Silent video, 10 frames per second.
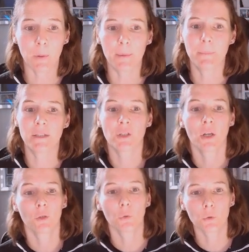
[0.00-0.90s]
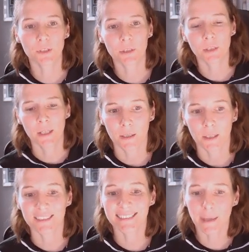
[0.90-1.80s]
led by Mitch Norton,
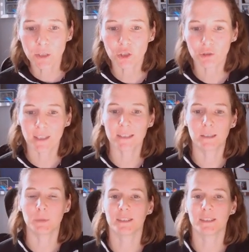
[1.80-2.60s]
demonstrated